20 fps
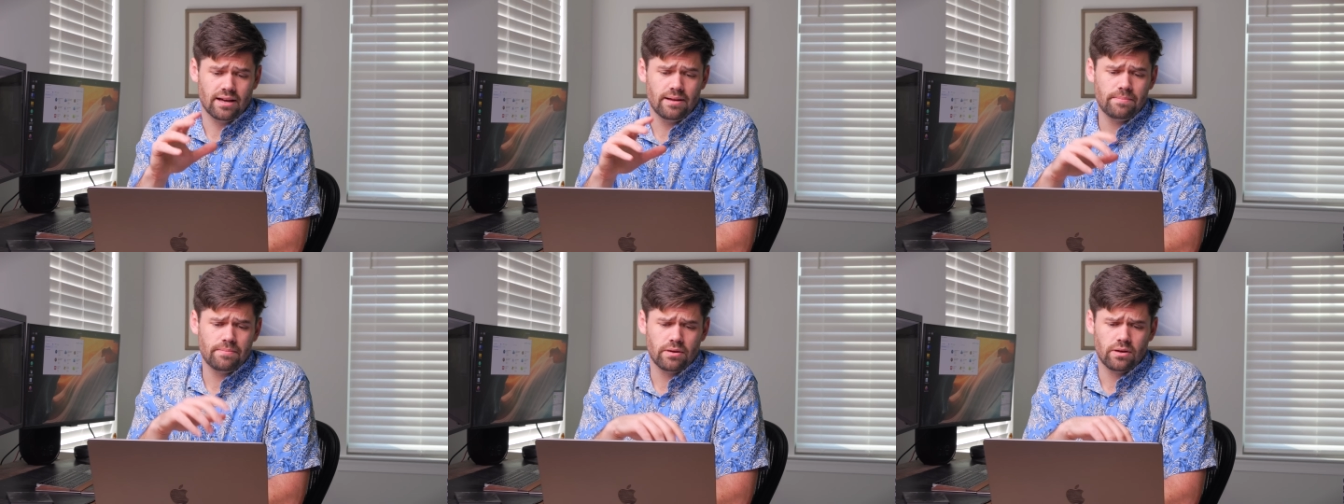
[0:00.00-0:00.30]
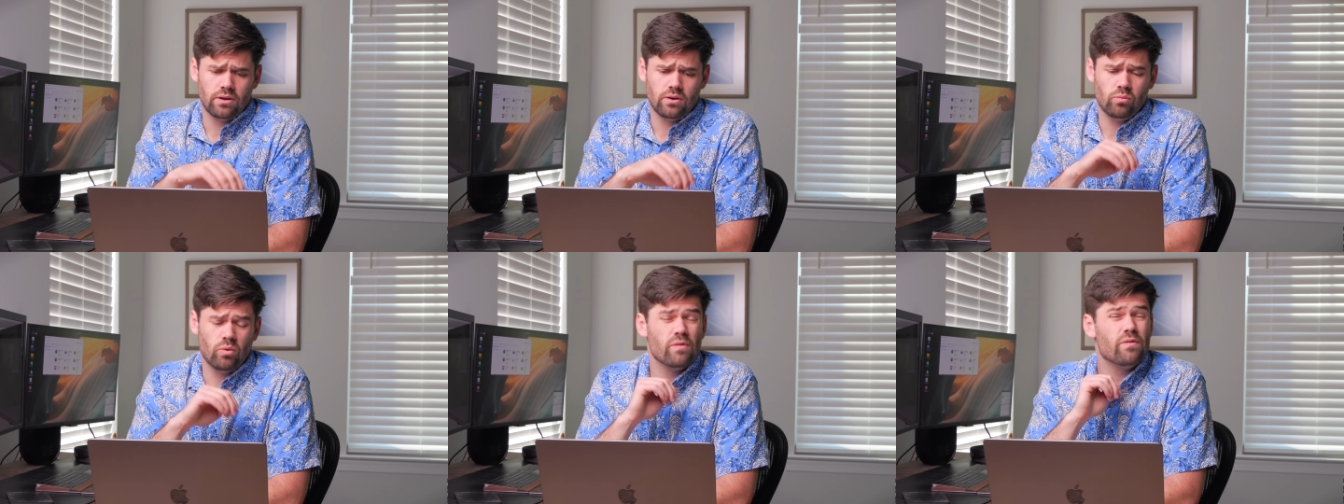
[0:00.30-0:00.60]

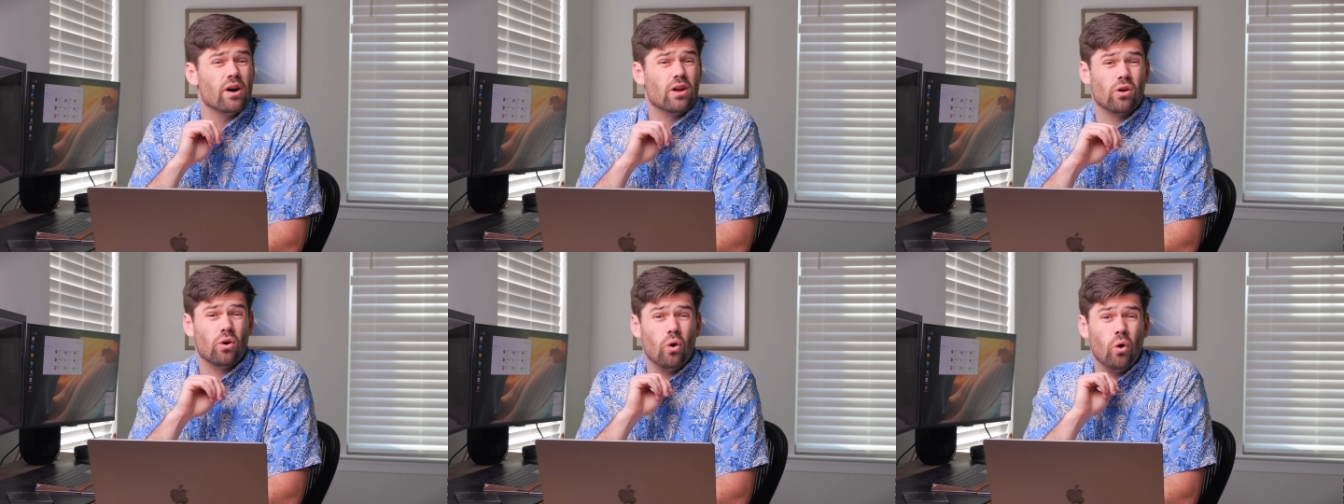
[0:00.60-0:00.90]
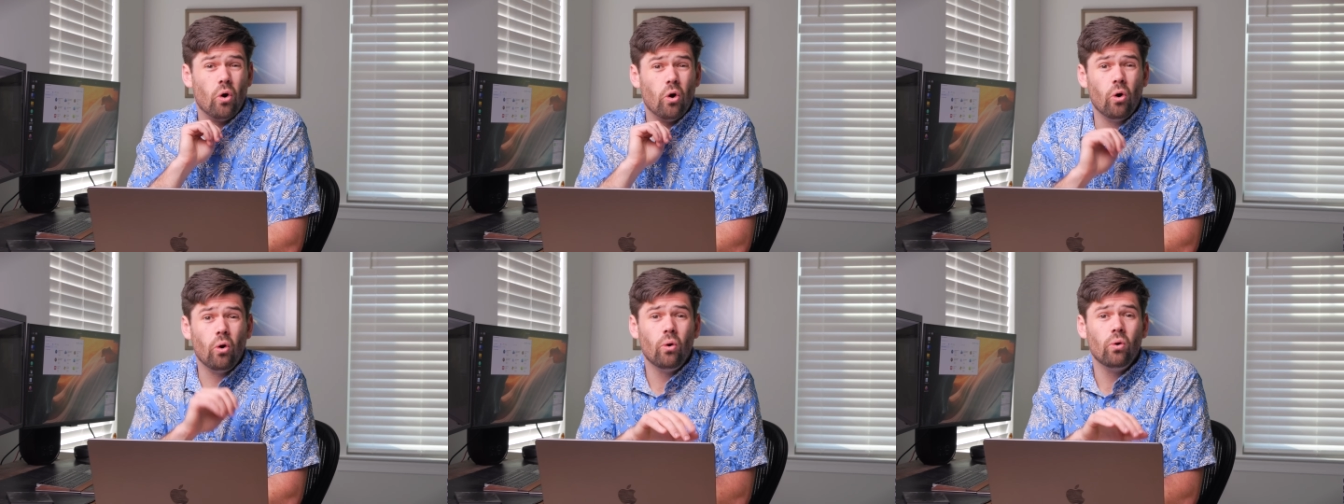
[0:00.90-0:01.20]
up we've got a
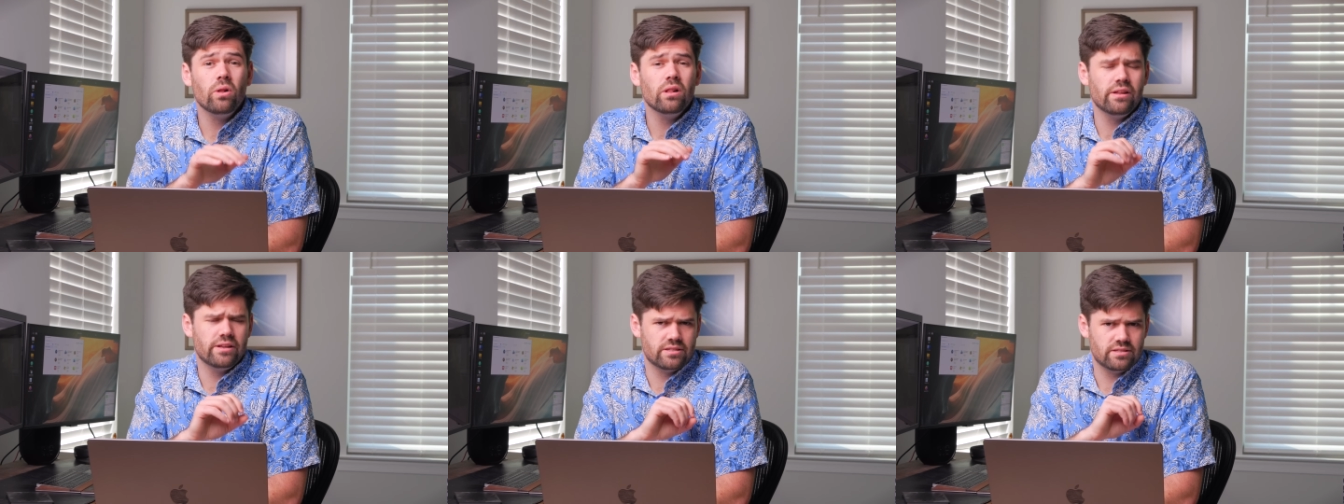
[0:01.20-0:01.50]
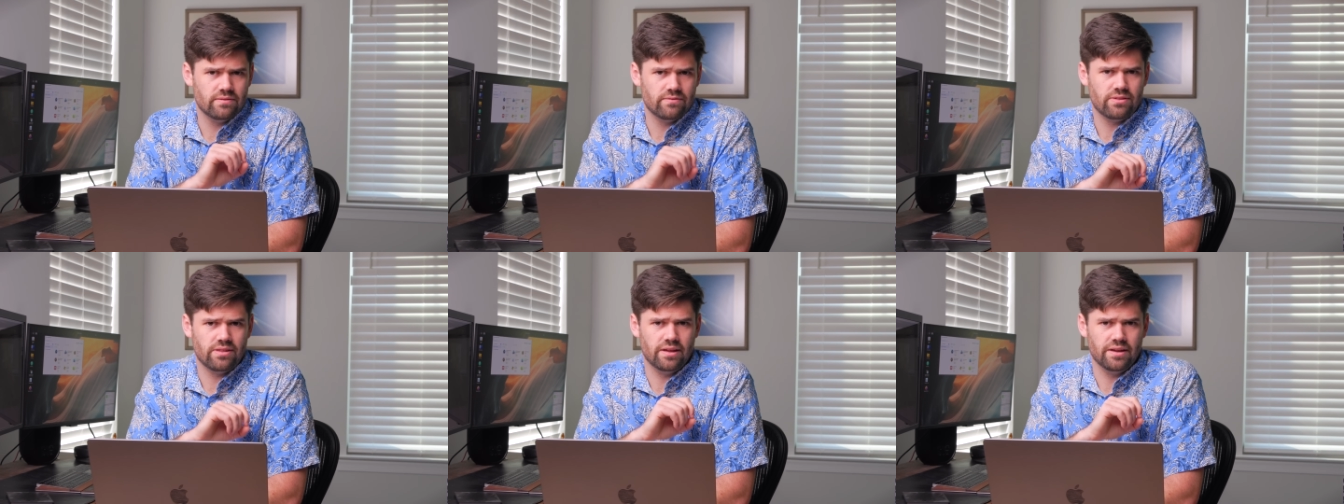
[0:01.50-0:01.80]
whole
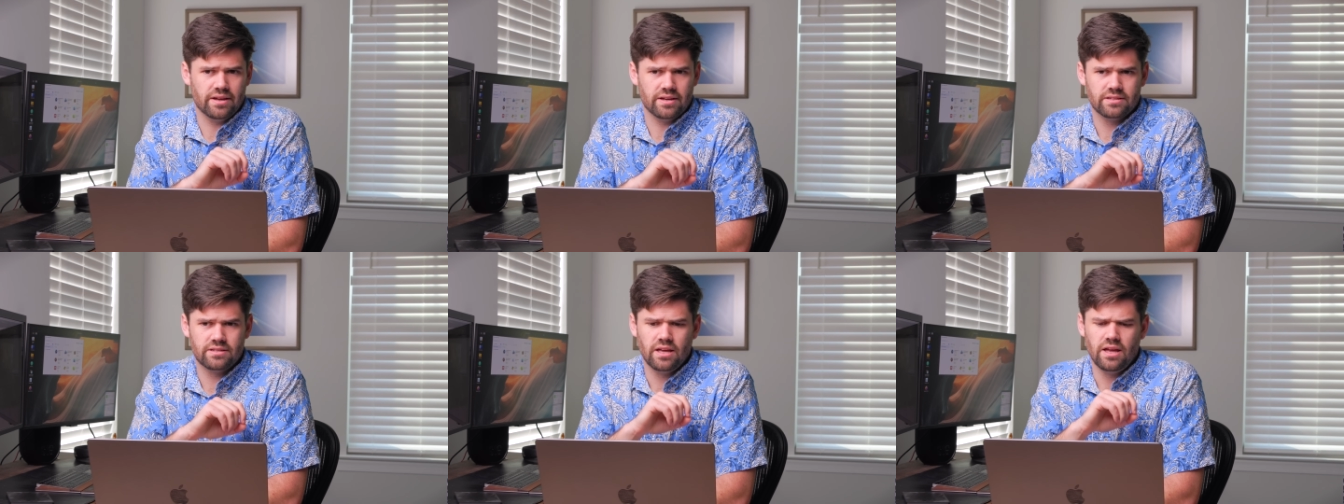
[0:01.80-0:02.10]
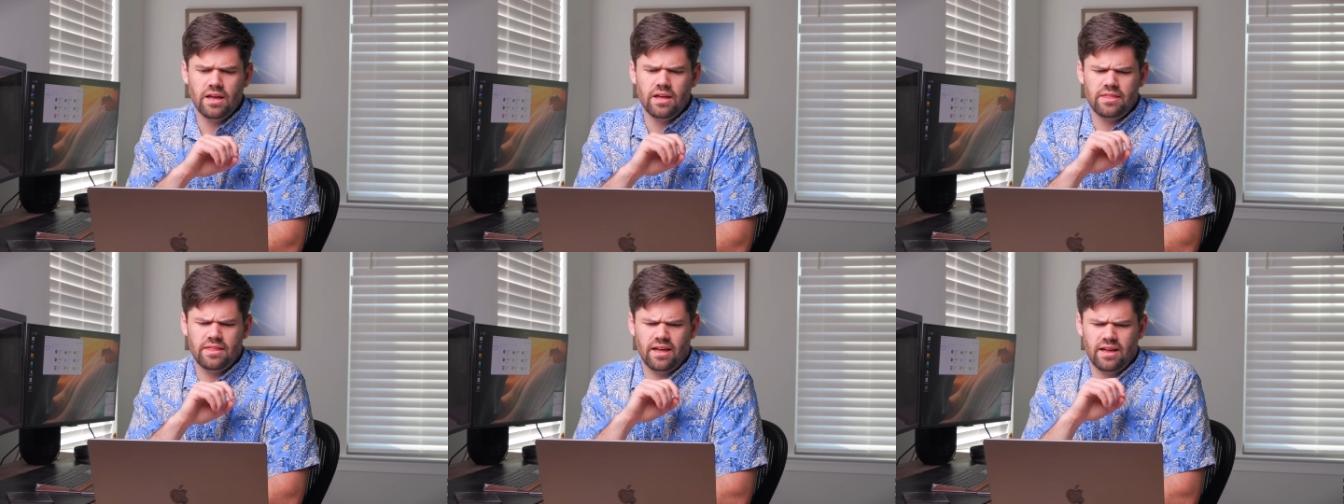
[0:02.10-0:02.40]
list of things
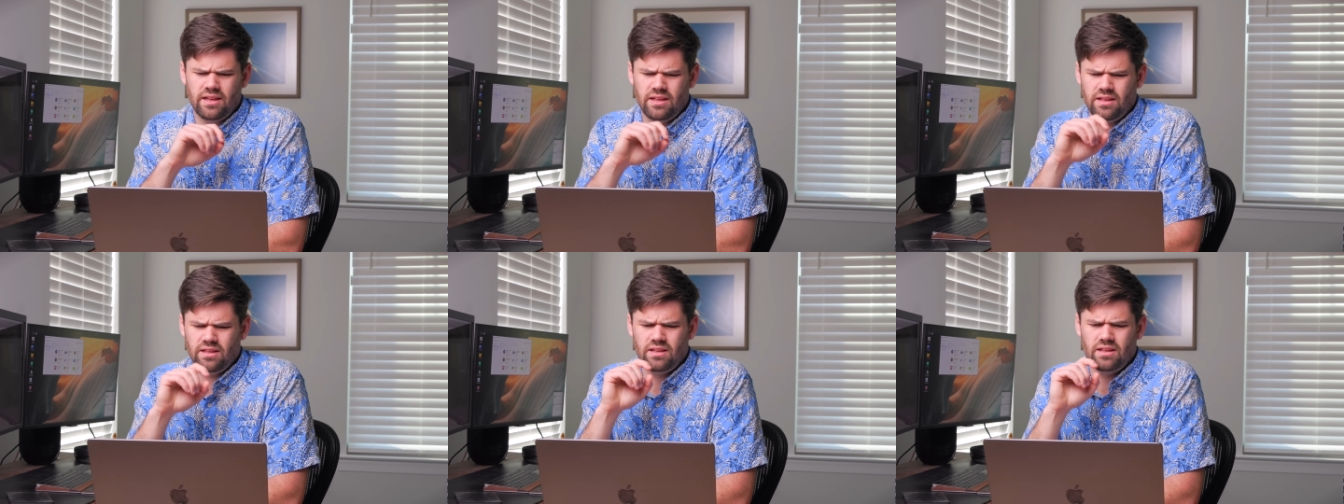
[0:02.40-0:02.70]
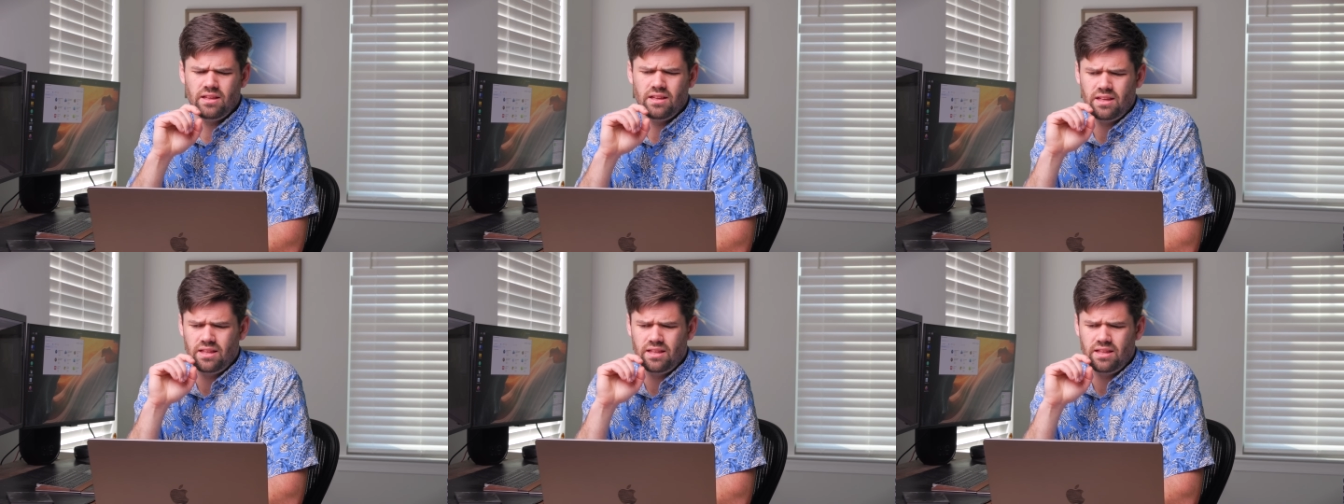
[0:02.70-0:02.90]
that,